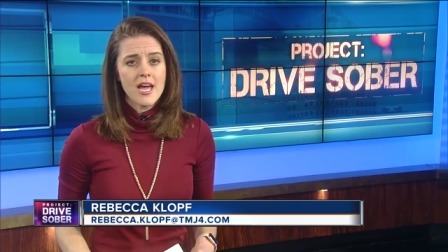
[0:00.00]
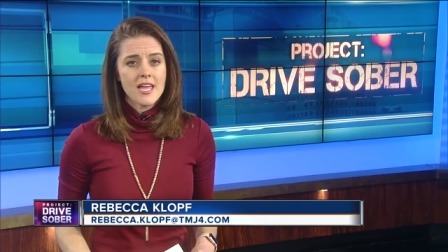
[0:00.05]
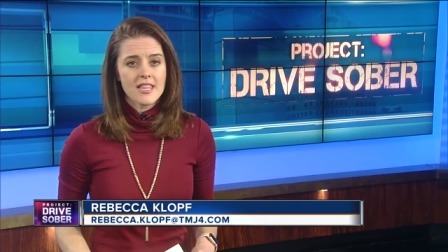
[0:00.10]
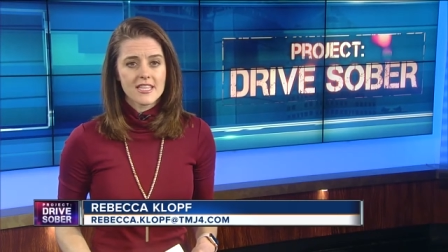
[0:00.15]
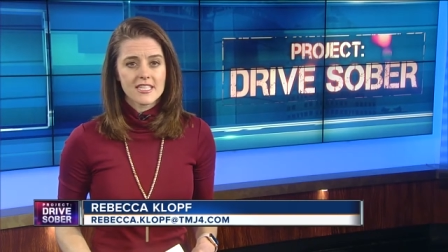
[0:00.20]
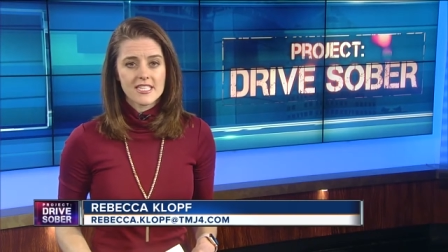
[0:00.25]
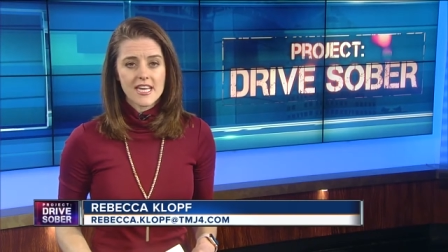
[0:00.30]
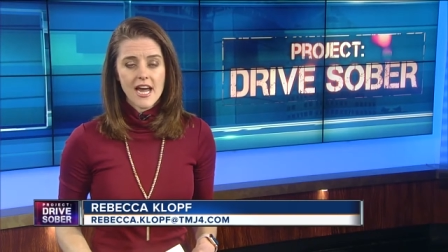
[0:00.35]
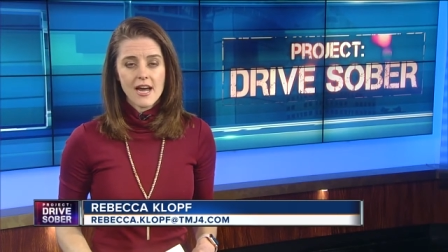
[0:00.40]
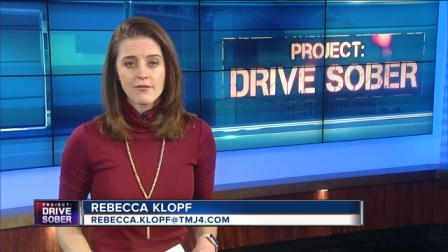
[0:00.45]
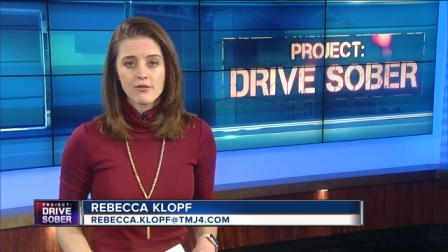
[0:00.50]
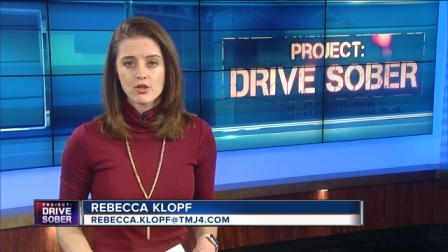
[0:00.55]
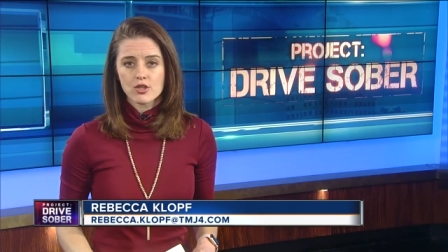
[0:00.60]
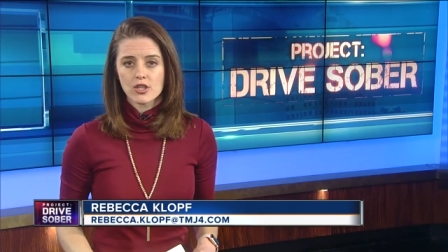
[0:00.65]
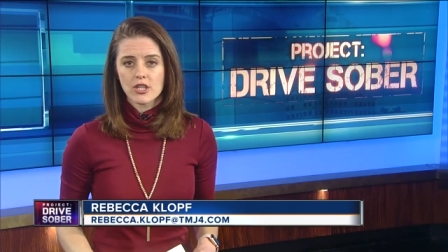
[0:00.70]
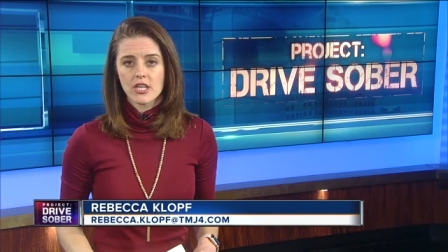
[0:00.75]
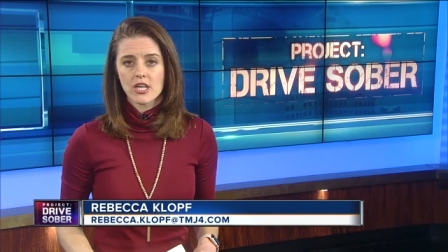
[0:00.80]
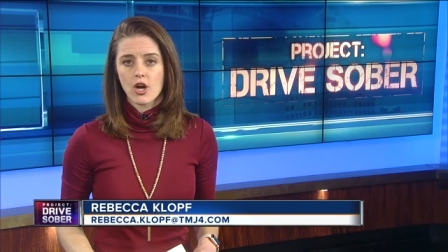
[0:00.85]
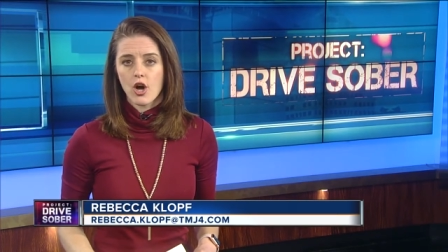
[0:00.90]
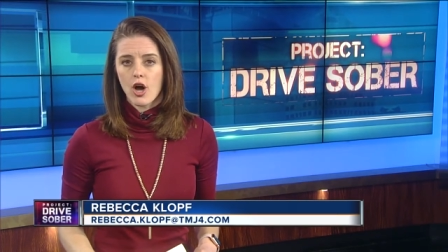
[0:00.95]
The Tavern
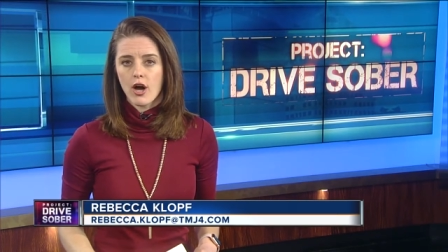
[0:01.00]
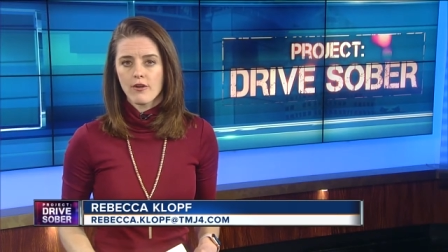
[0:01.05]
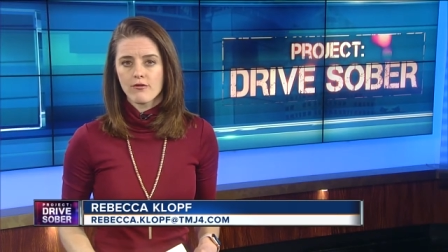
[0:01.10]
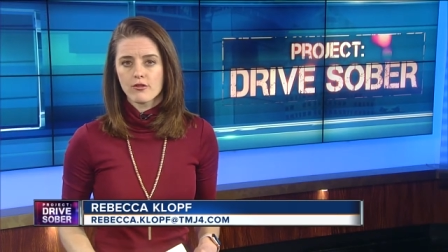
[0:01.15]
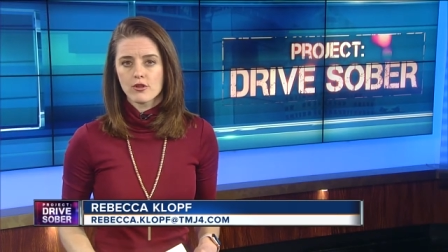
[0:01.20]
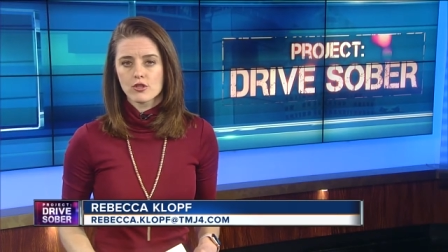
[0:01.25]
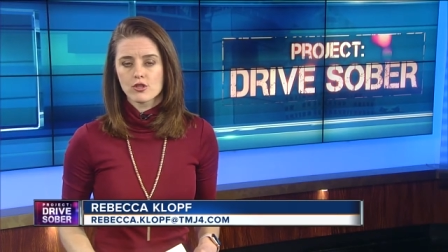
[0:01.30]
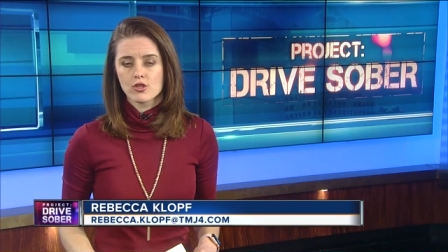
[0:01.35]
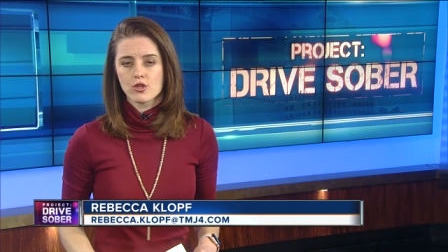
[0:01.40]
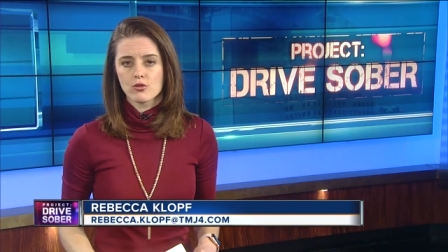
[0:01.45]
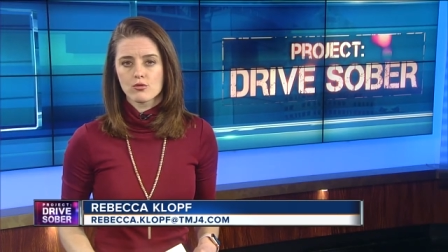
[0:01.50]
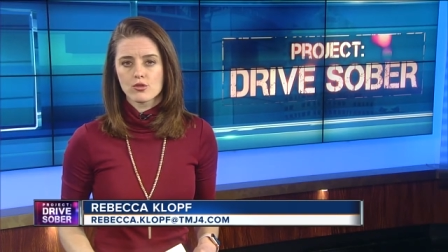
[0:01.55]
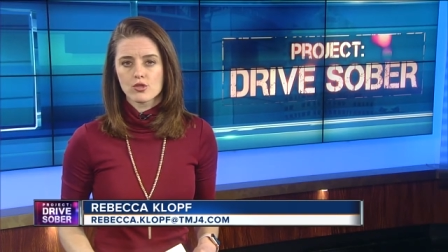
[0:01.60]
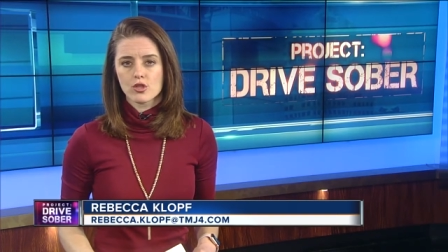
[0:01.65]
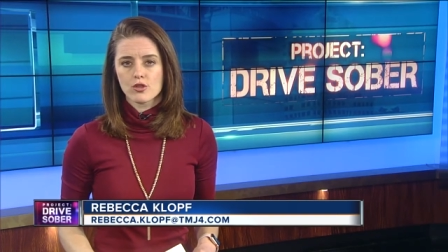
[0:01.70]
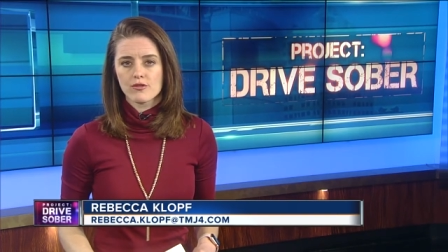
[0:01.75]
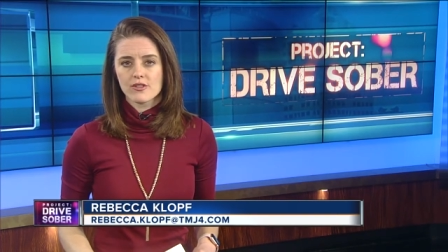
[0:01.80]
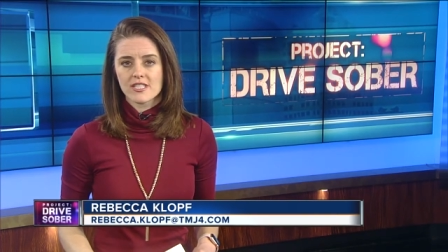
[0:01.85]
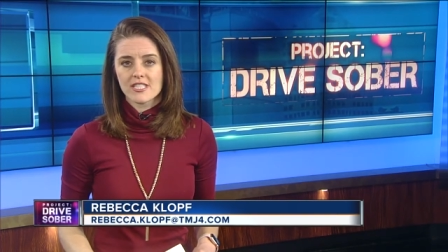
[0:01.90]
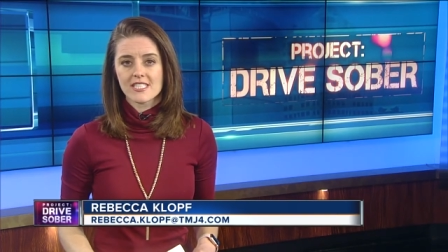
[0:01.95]
League offers those
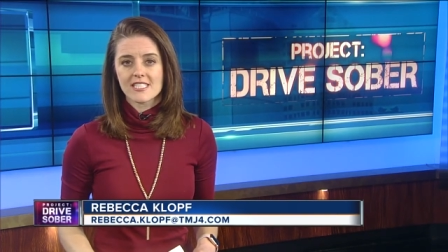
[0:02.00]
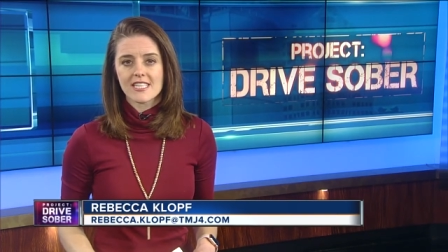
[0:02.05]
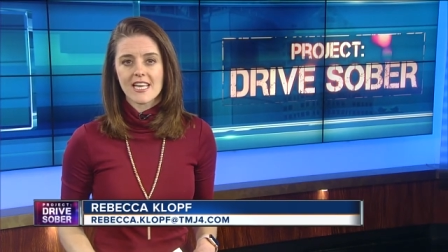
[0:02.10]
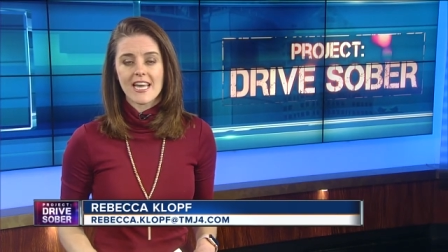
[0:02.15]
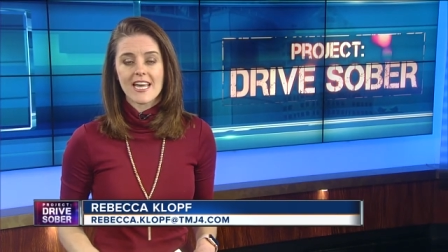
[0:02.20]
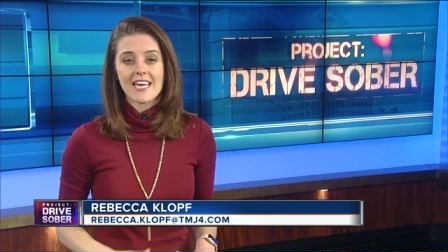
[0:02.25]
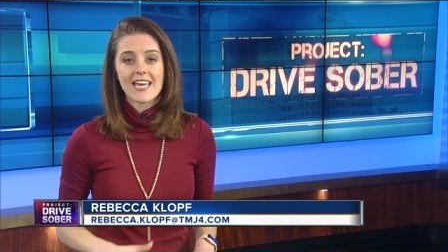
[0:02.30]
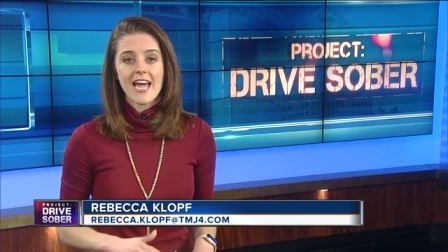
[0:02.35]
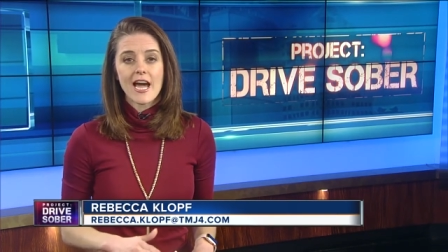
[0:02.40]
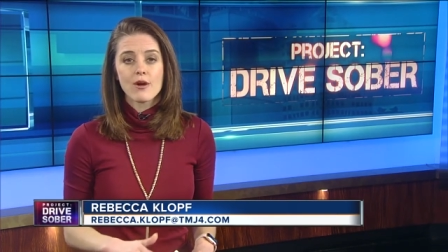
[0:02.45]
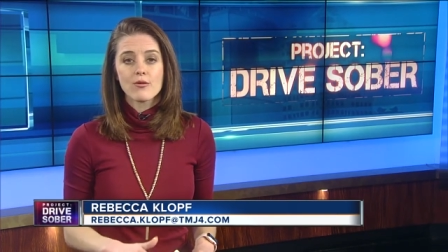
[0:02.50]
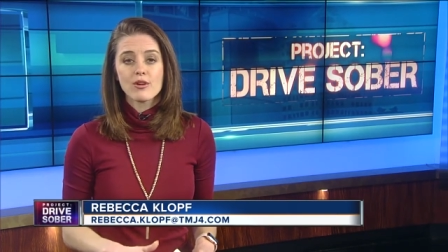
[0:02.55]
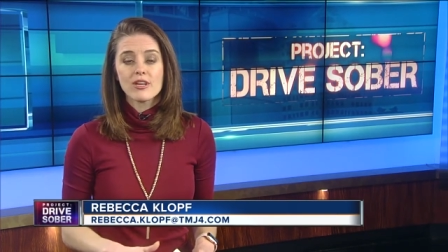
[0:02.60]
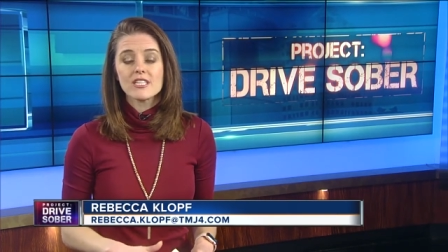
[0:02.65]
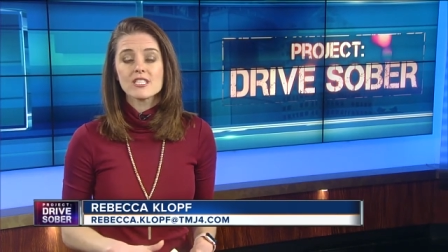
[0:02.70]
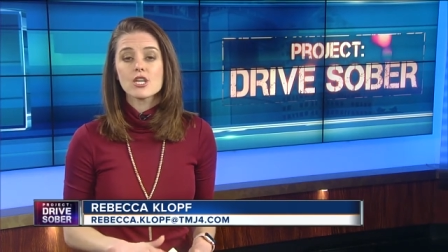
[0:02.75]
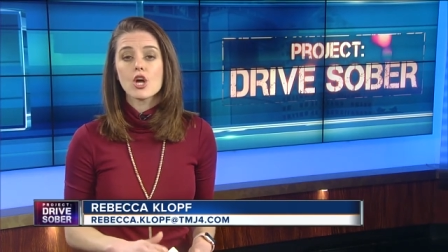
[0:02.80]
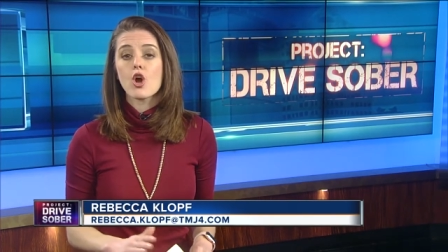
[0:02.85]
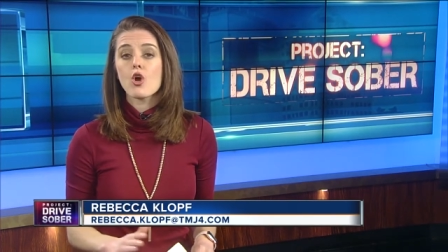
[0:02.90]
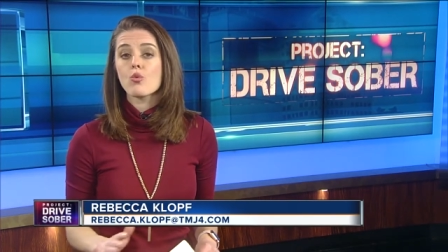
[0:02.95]
services in
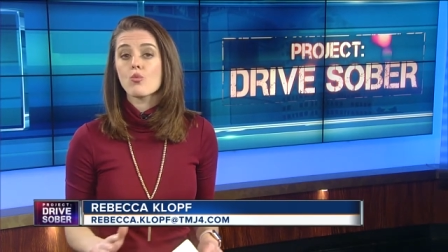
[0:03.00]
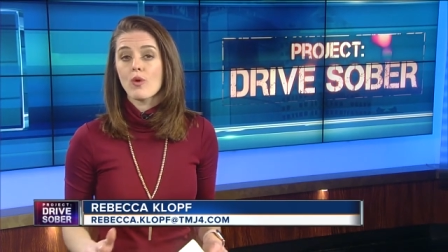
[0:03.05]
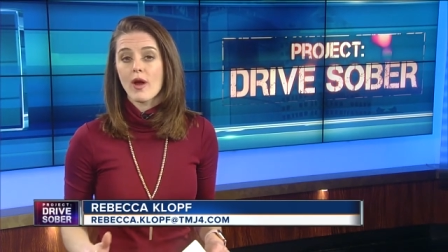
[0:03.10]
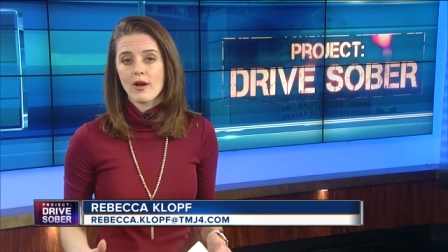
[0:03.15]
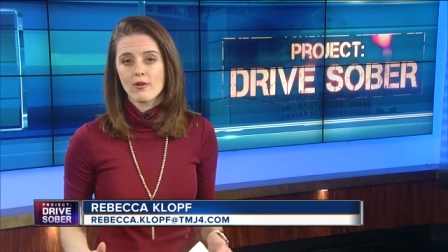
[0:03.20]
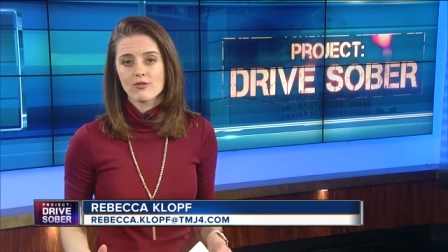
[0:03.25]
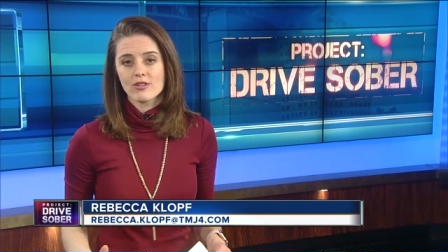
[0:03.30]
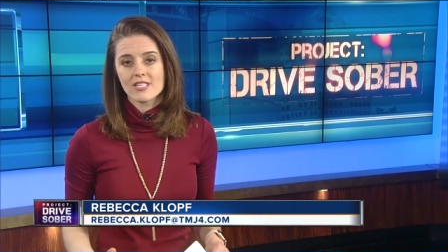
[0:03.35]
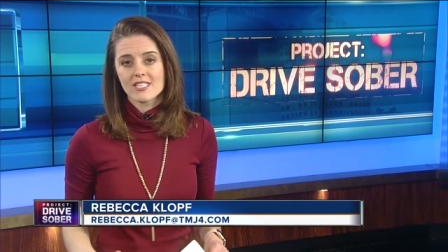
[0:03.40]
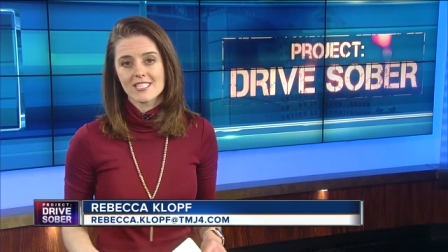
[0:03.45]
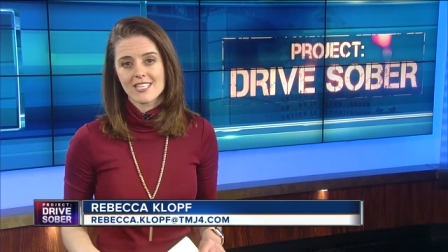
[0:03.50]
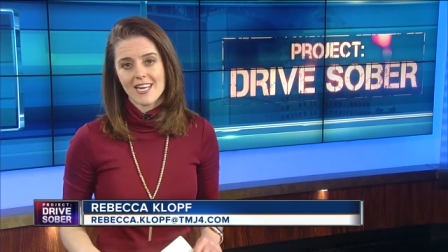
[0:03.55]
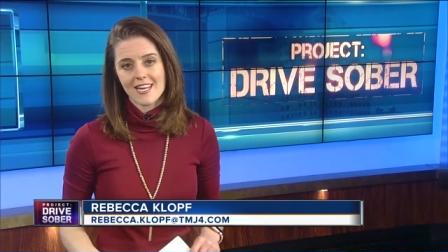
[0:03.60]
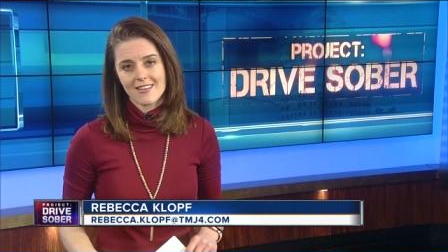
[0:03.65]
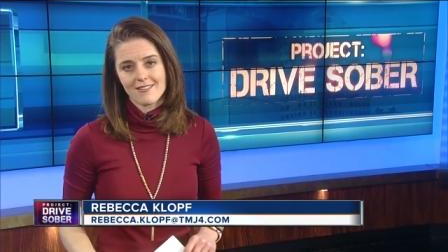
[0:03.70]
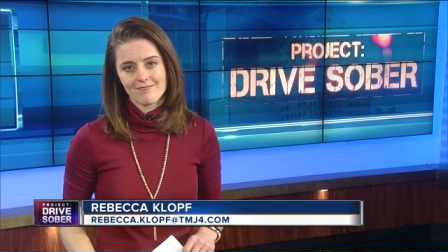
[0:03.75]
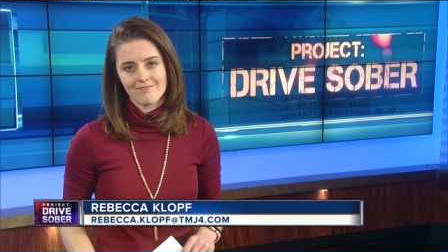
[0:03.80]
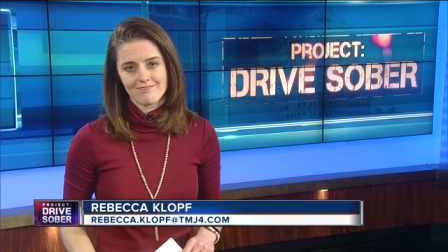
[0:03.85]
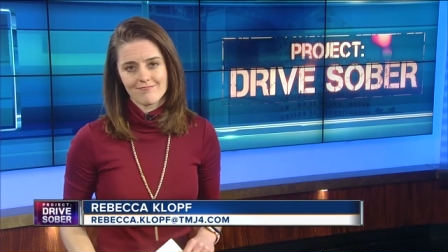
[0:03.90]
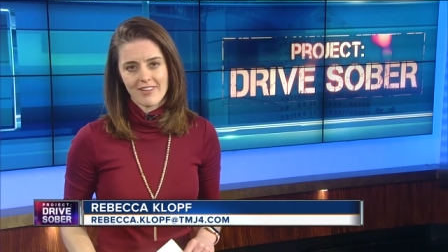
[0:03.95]
counties around the state.